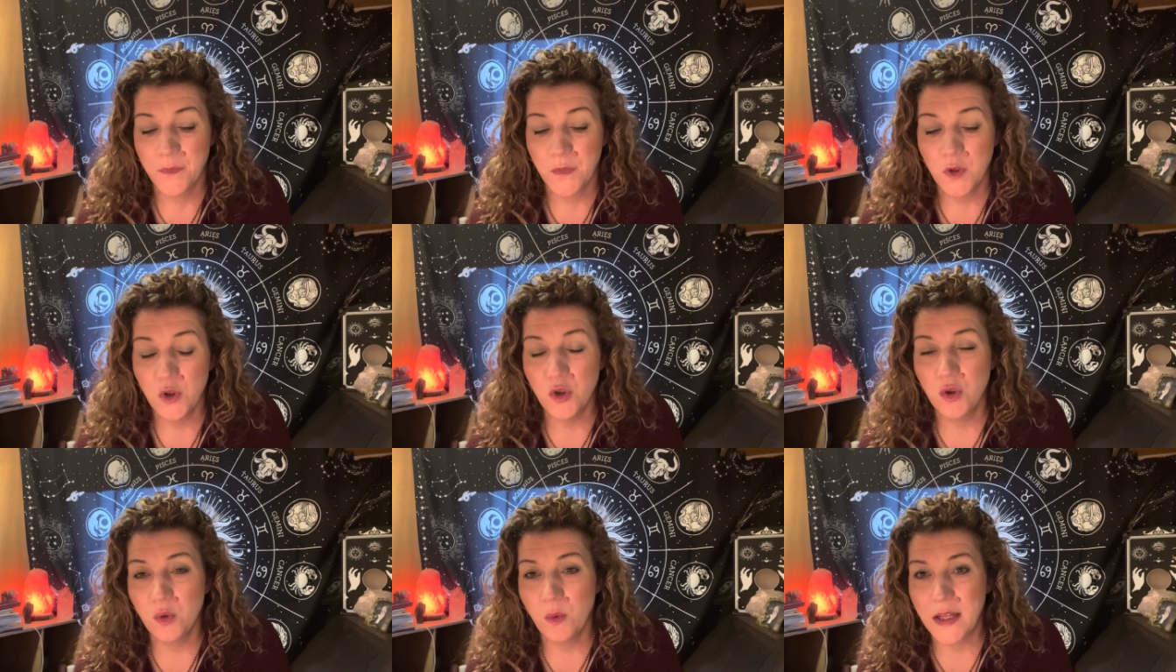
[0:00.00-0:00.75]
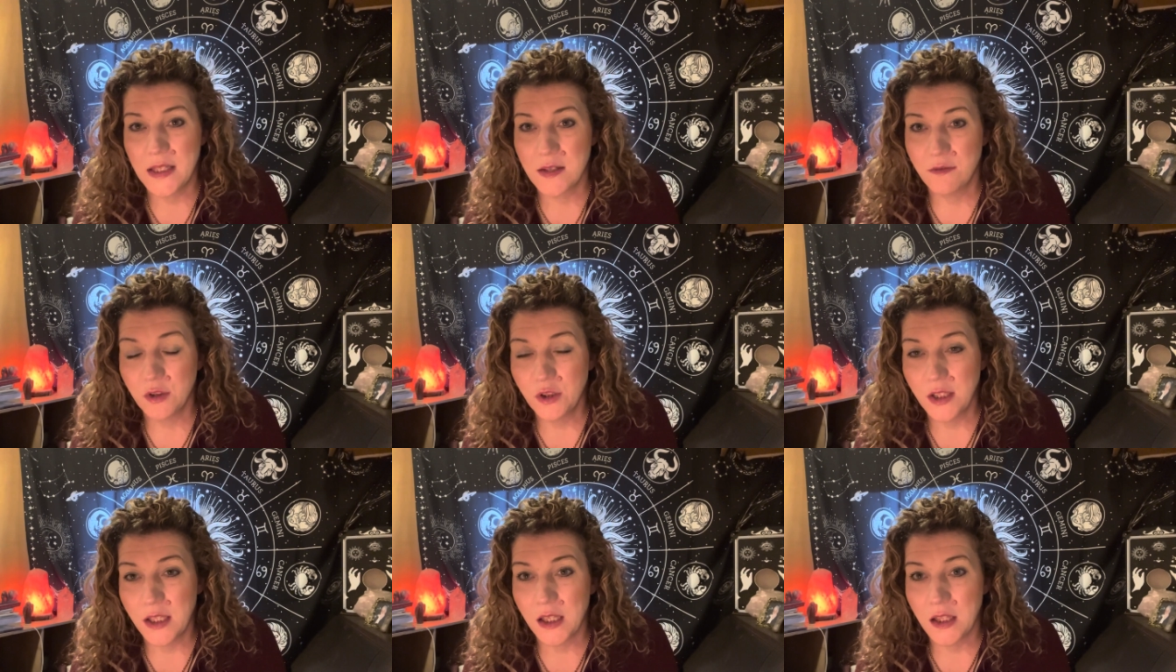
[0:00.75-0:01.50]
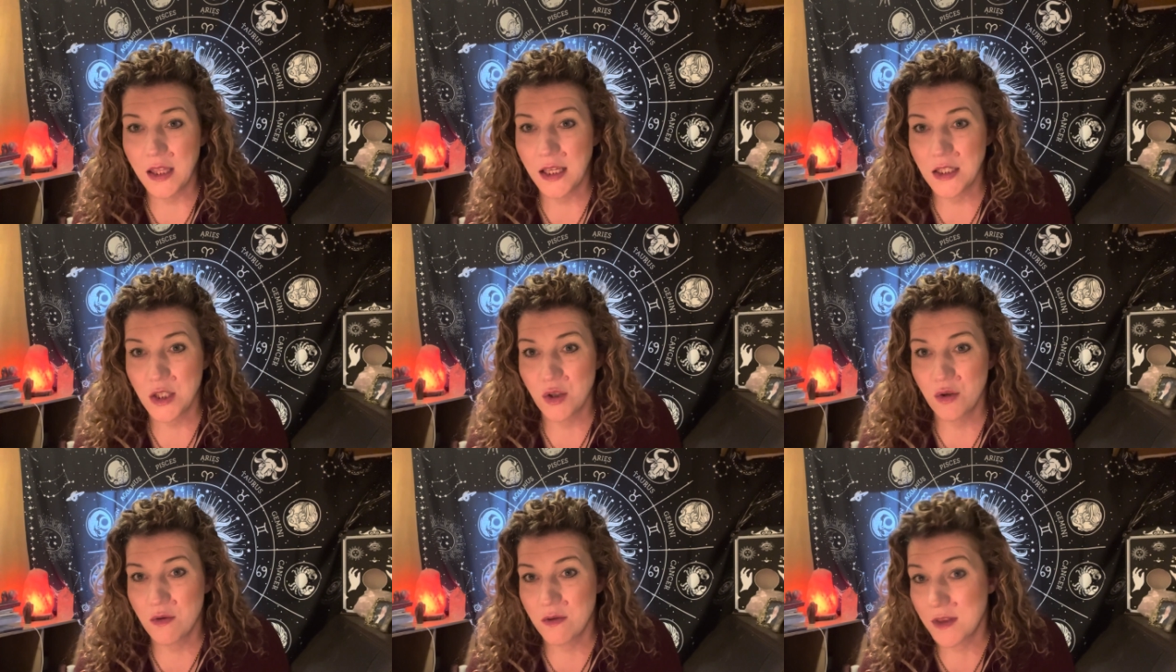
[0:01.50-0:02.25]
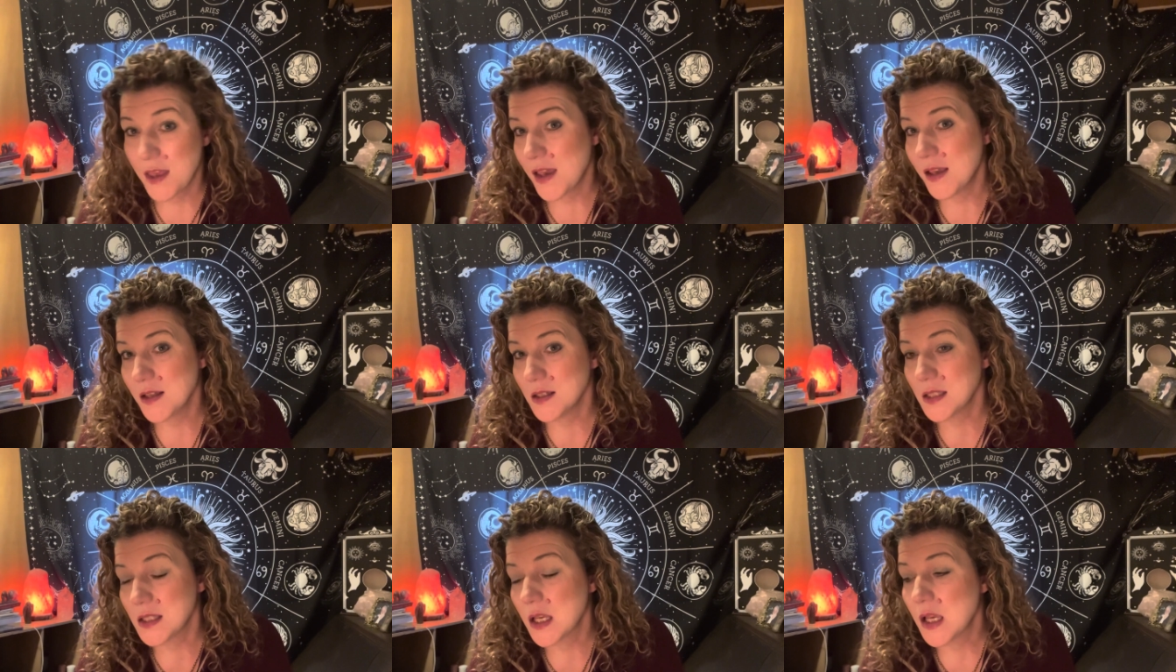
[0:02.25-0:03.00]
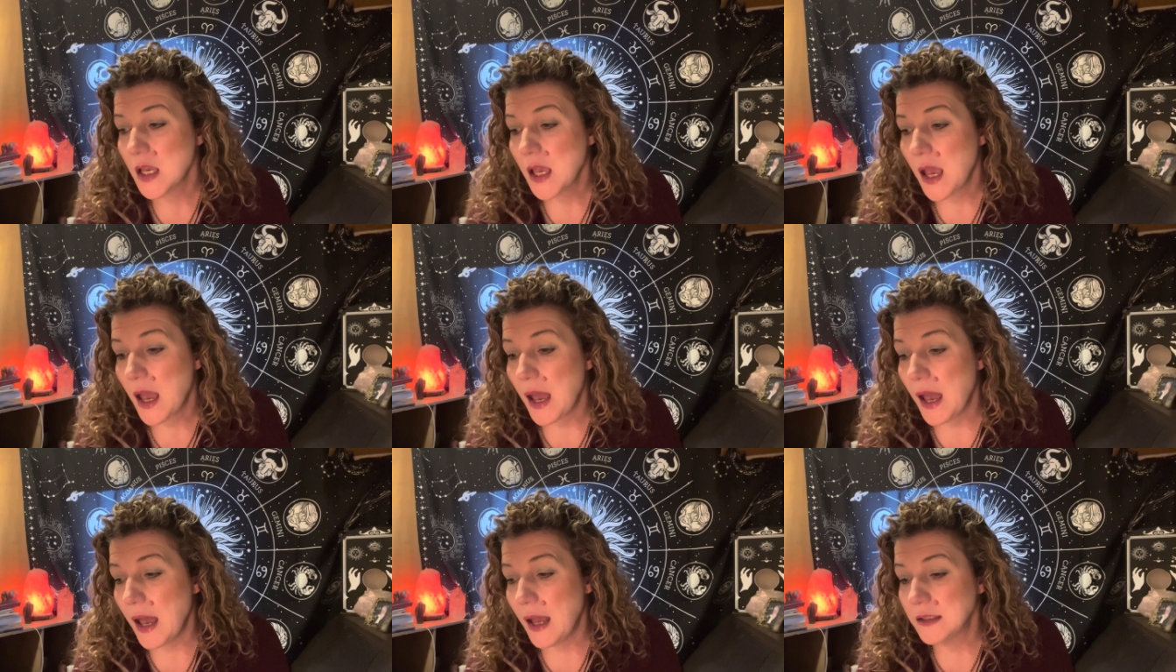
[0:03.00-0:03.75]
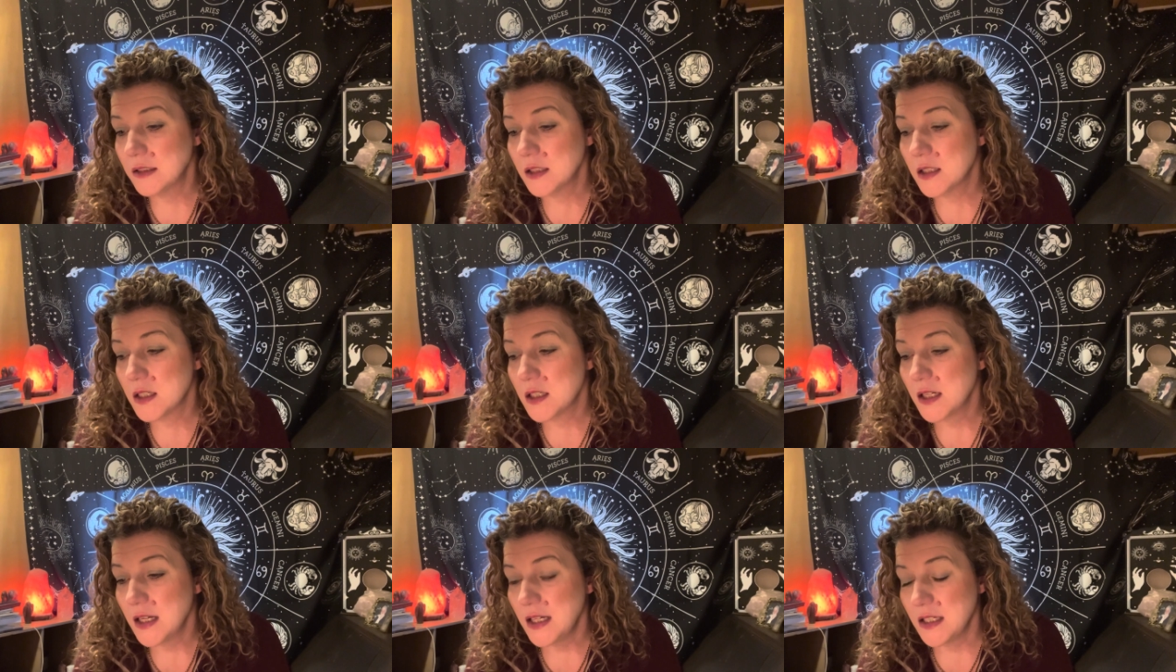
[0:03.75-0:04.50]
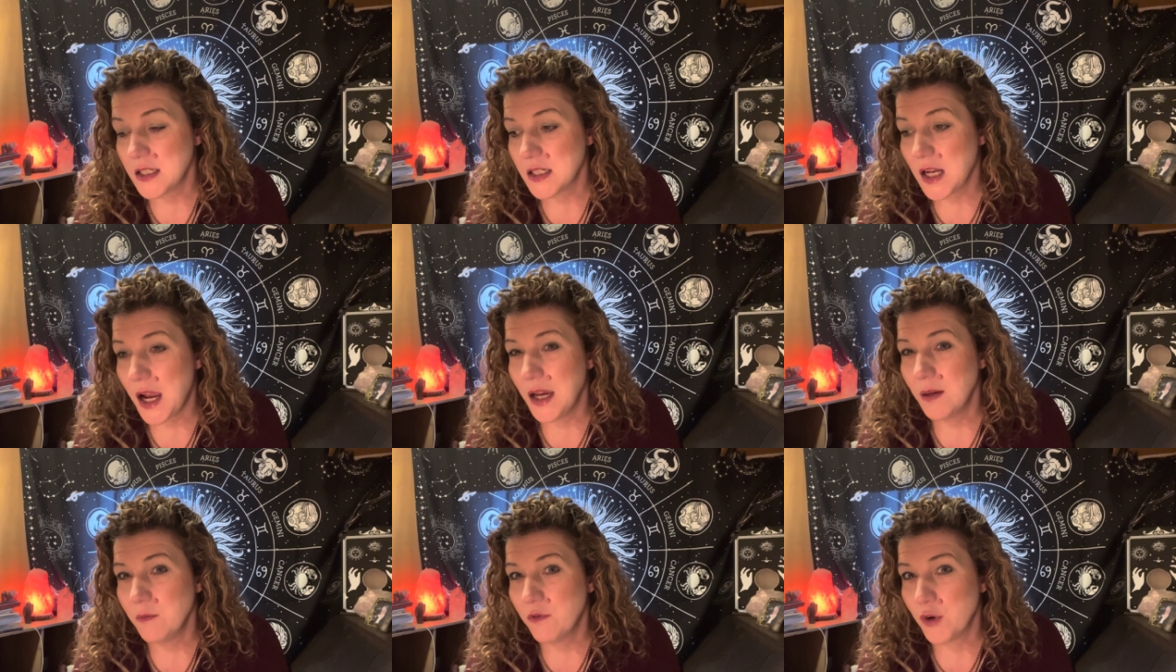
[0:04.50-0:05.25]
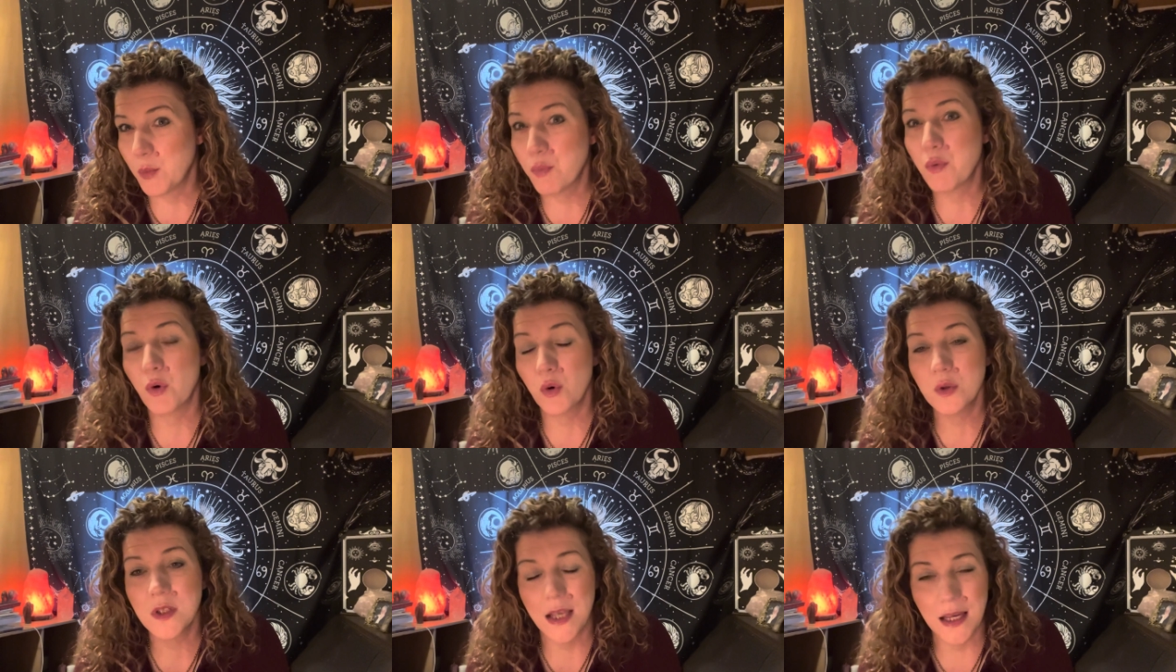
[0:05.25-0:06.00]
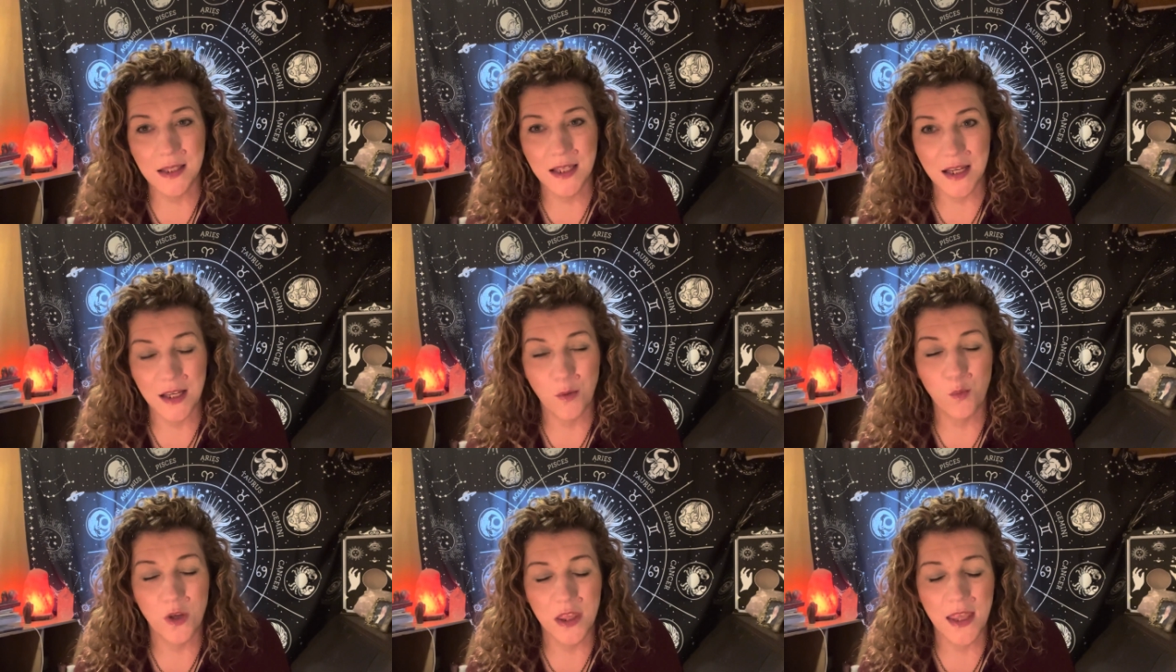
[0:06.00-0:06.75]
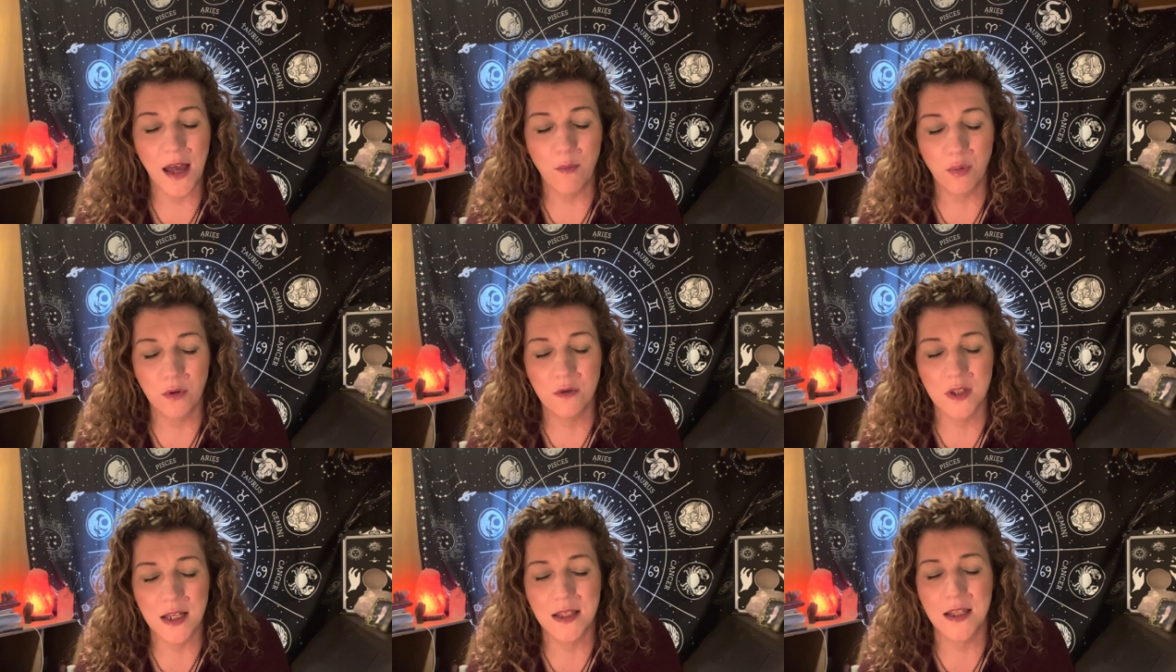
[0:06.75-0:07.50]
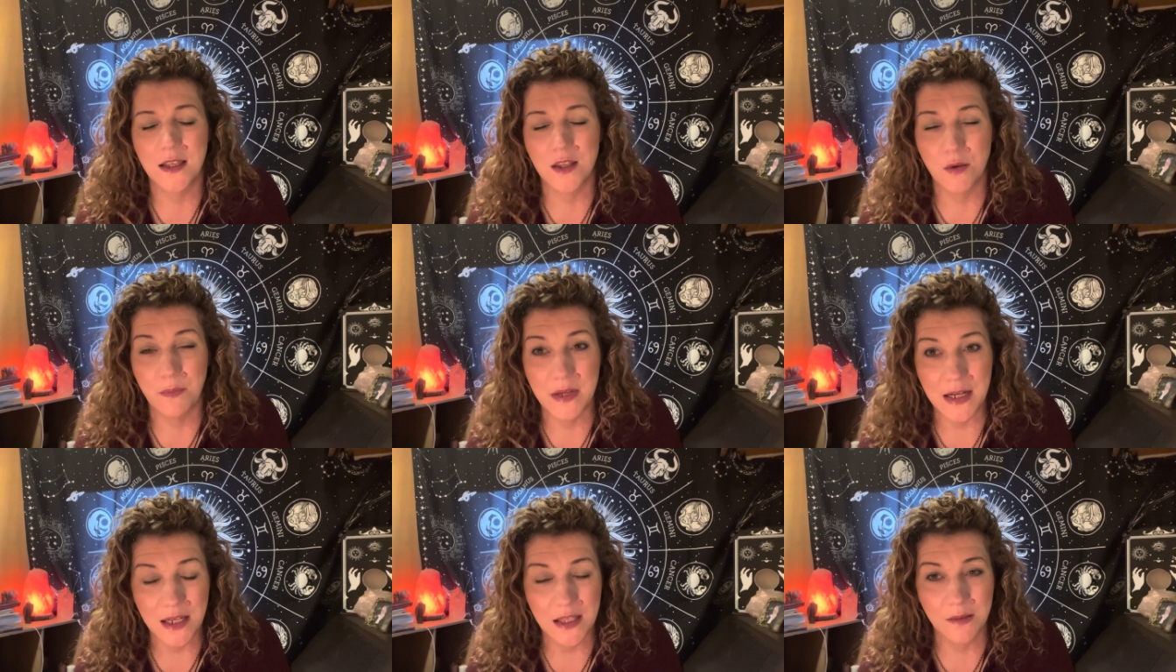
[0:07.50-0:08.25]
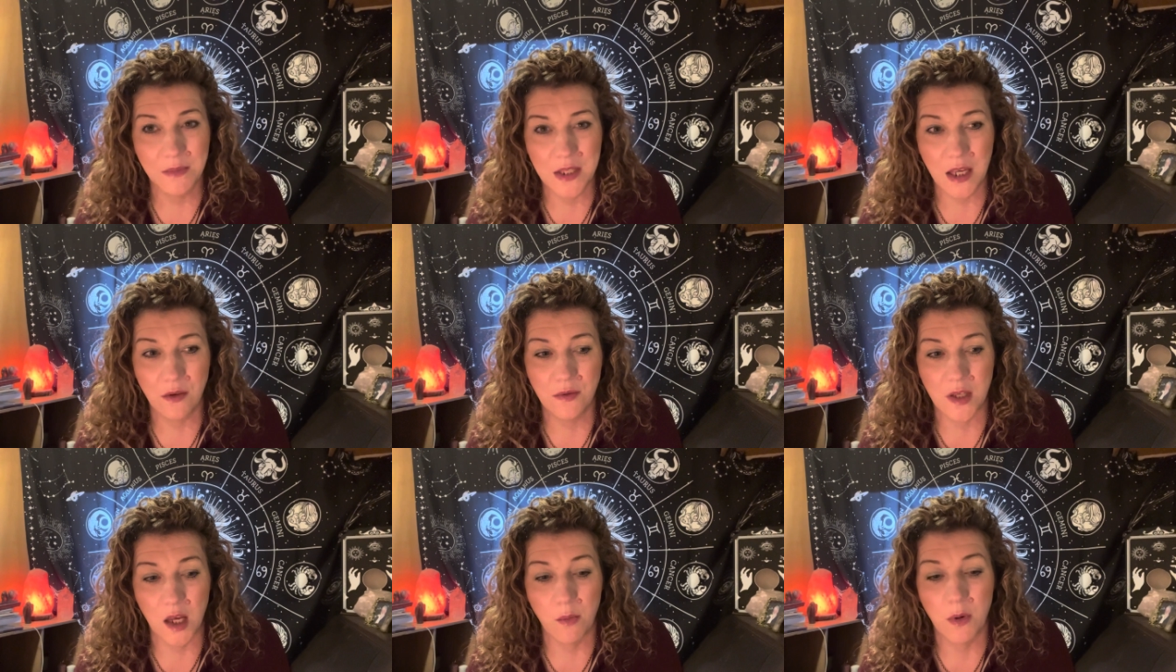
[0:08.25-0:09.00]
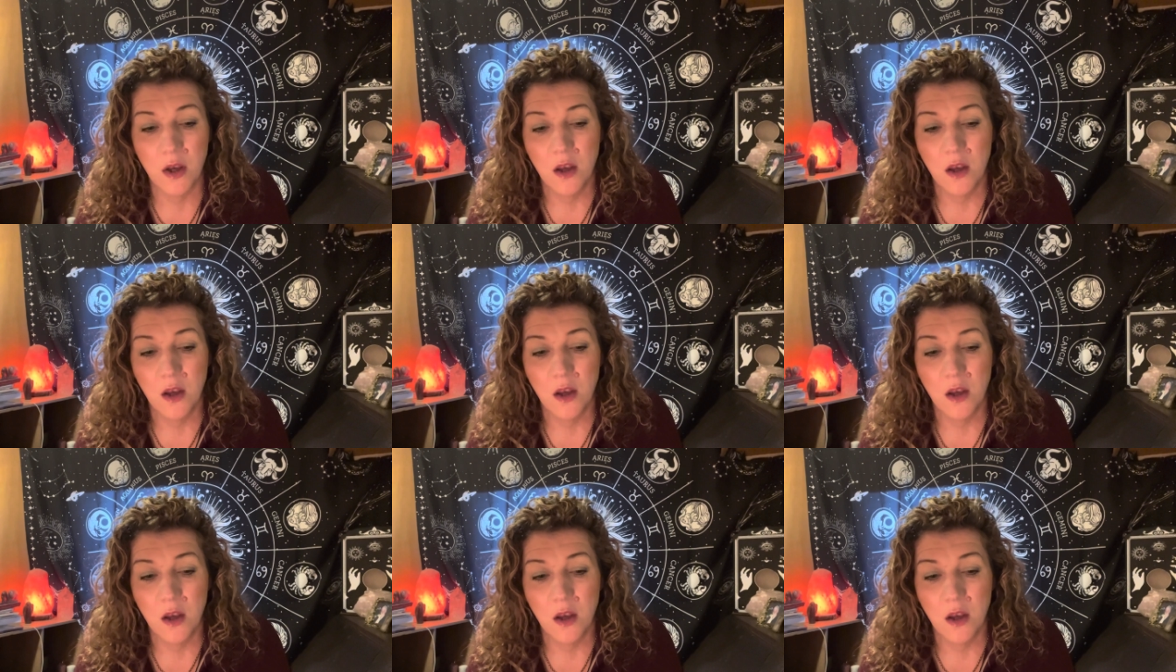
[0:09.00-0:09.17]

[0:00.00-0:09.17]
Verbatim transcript: new ways of looking at things, new things, and it's time for processing and with that processing they're beating themselves up